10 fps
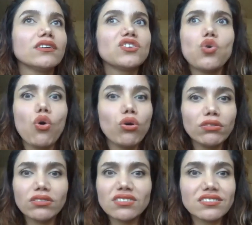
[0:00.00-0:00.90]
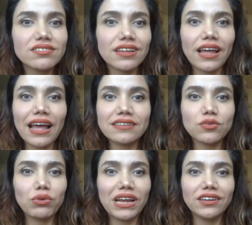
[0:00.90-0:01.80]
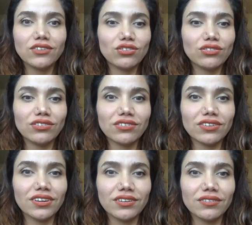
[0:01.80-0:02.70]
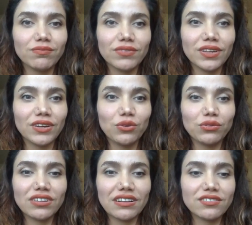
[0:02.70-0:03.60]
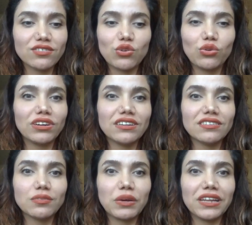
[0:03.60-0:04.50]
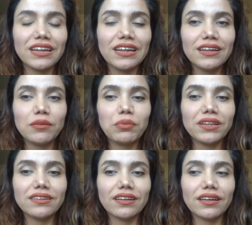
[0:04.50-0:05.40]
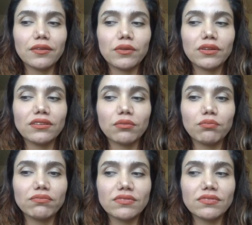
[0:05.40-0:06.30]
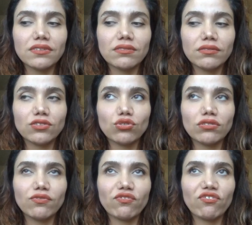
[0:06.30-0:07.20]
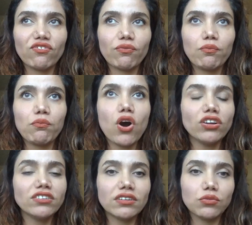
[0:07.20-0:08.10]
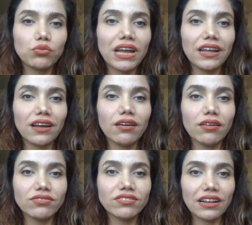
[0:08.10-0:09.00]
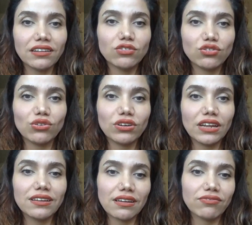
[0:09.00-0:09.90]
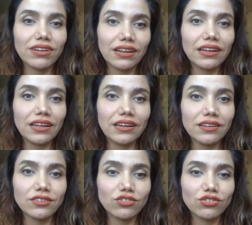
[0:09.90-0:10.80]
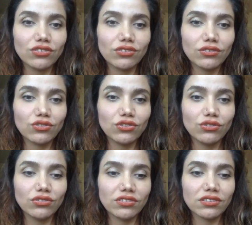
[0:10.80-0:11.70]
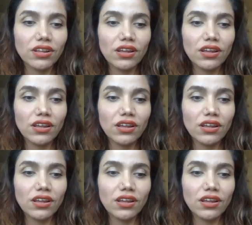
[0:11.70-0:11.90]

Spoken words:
cults as a way to you know, tell stories, but the sort of modern way of telling story definitely is to use